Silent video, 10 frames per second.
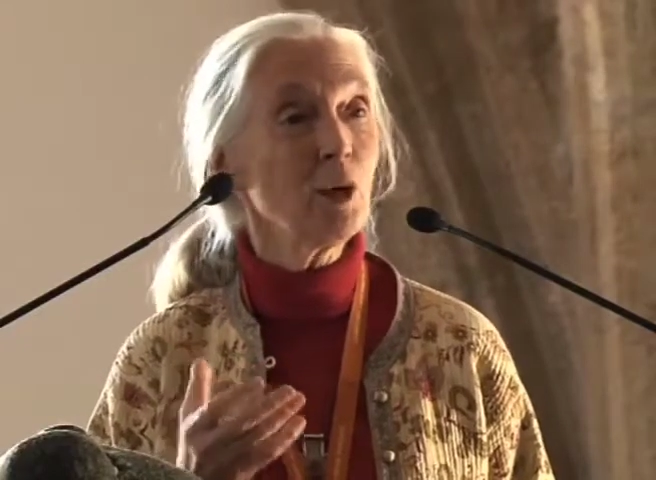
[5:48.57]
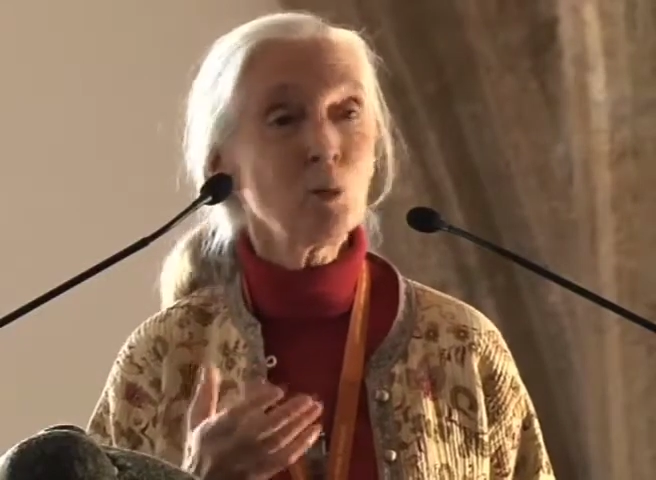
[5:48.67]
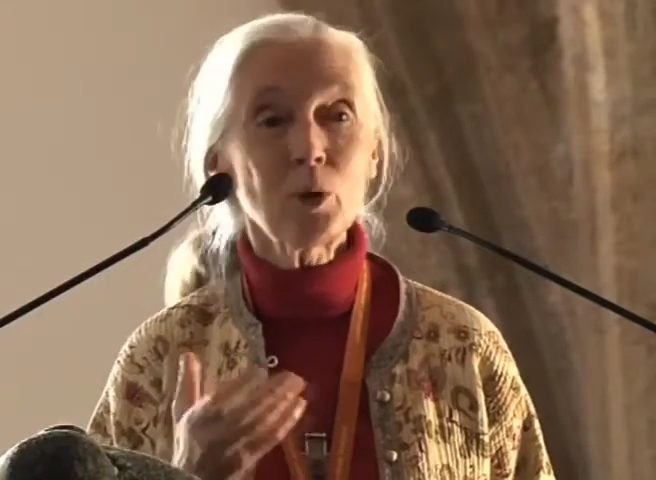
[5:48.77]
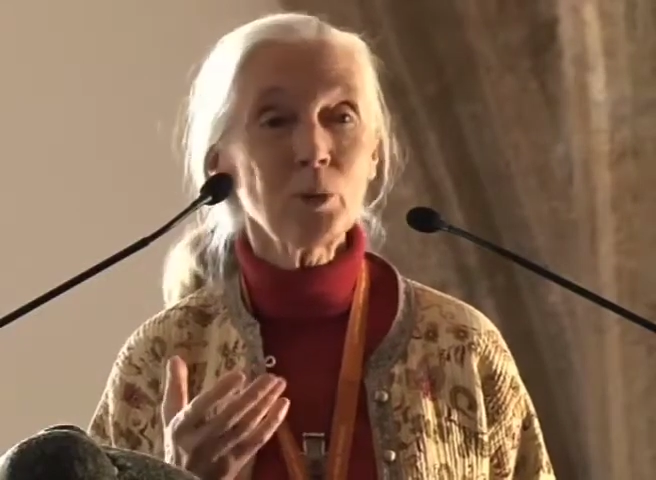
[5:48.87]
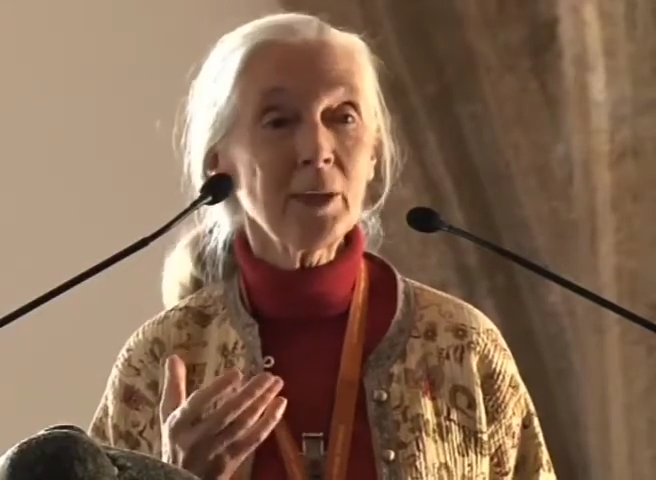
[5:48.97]

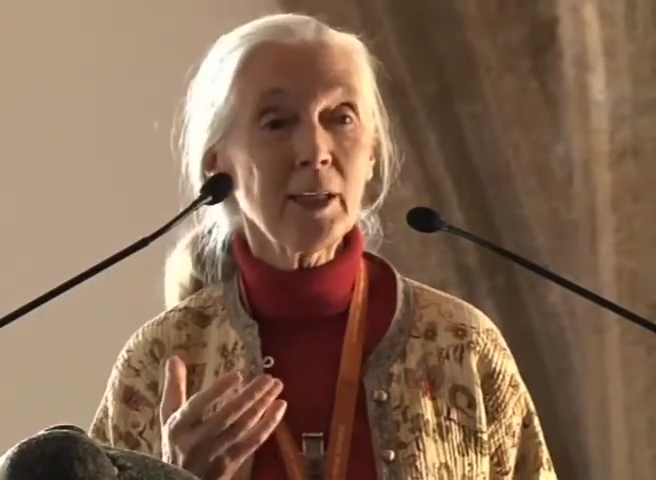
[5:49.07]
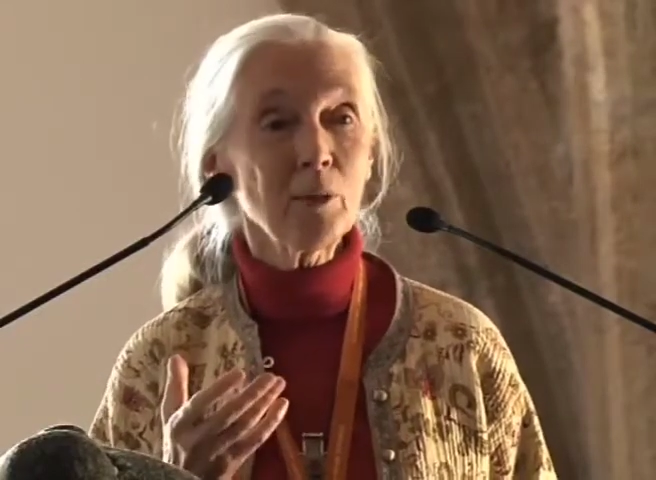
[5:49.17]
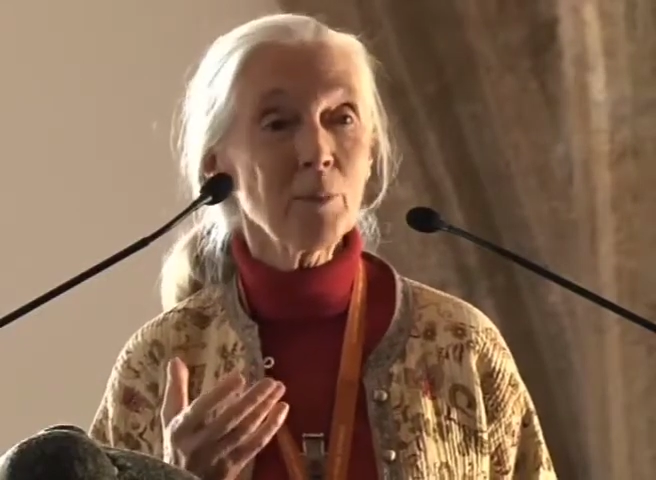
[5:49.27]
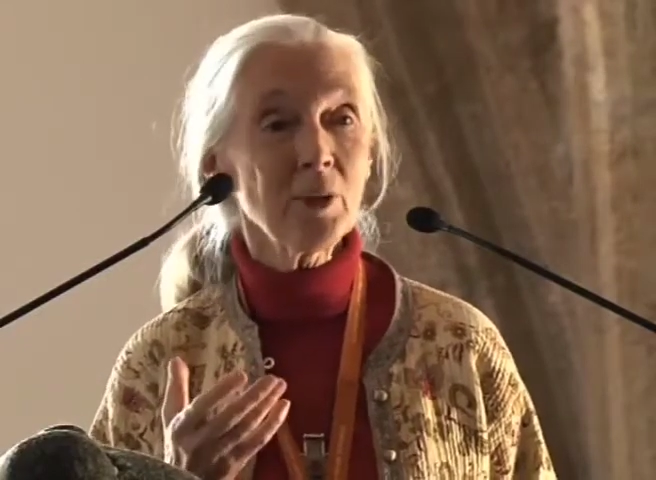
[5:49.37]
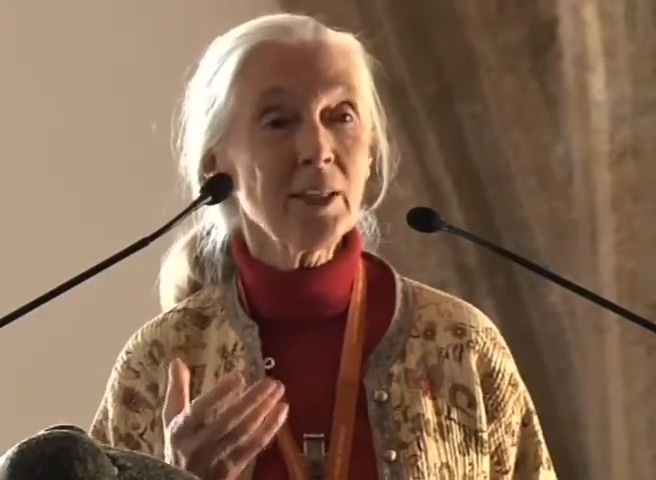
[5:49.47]
while we
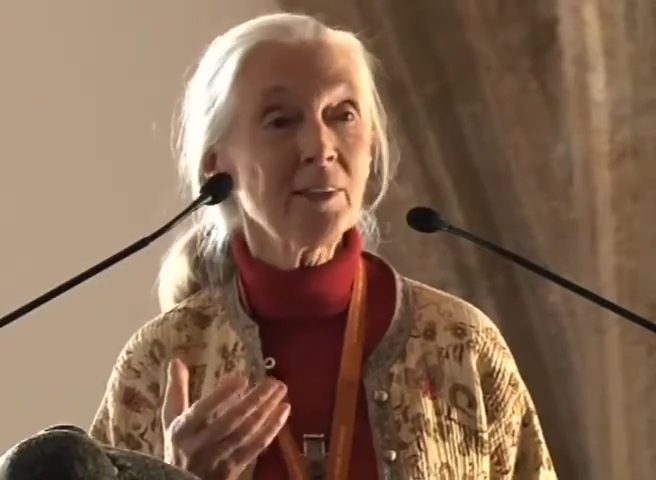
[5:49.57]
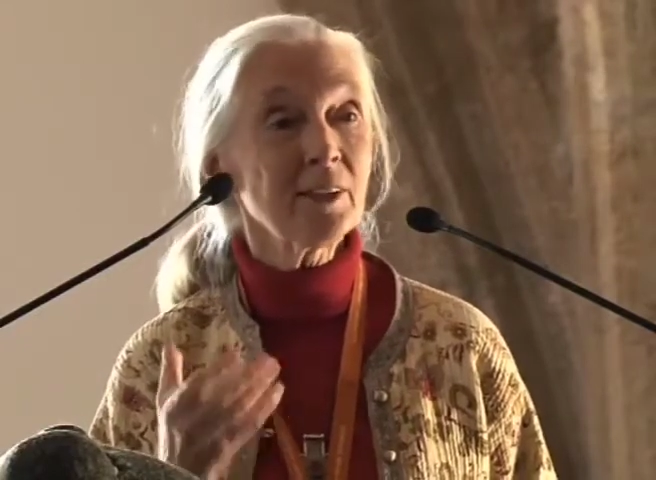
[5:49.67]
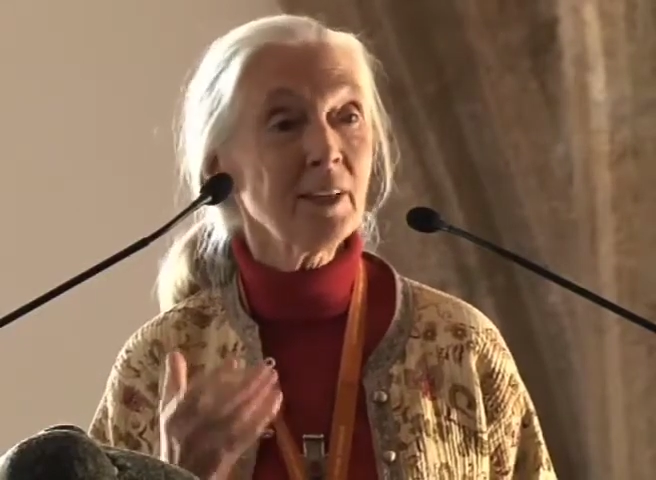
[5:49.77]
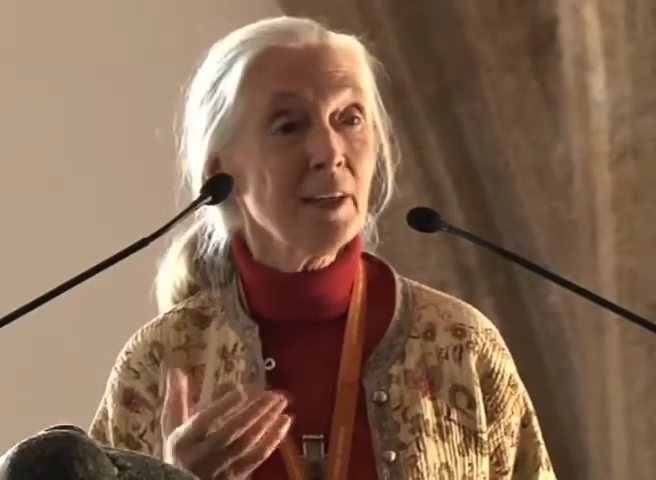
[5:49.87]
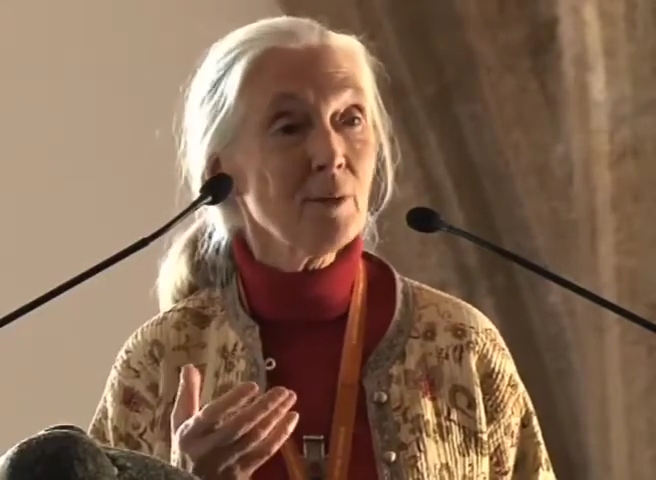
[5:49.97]
need money
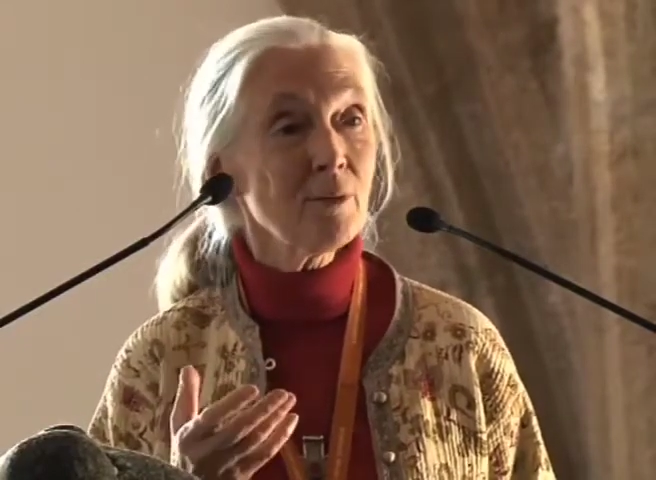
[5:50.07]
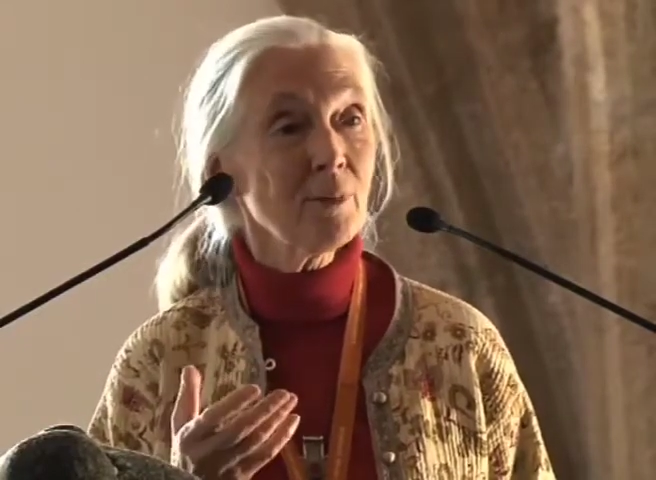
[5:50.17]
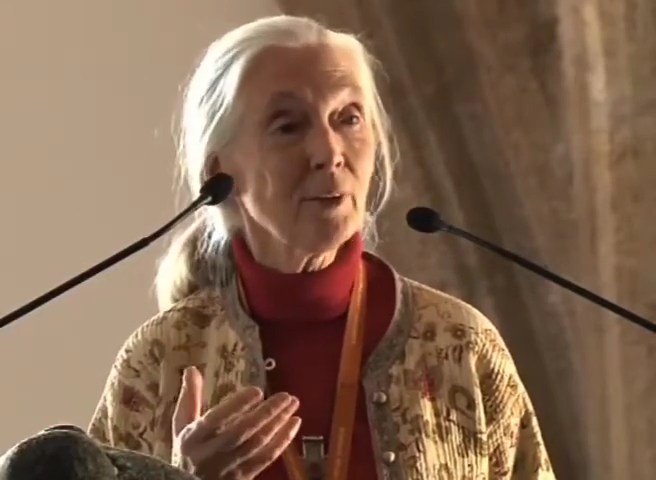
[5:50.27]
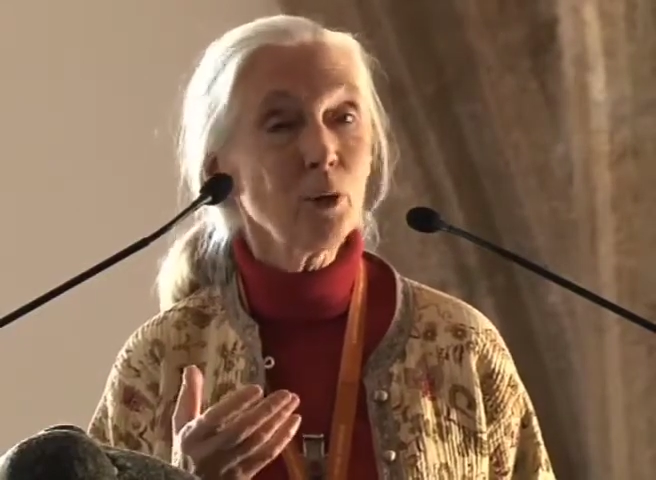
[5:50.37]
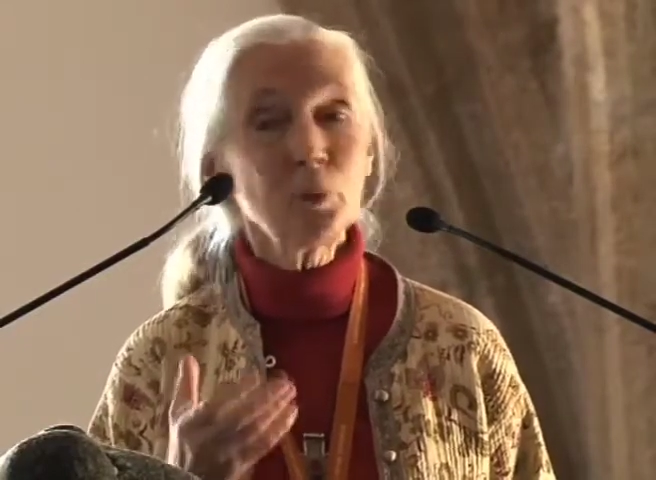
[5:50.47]
to live,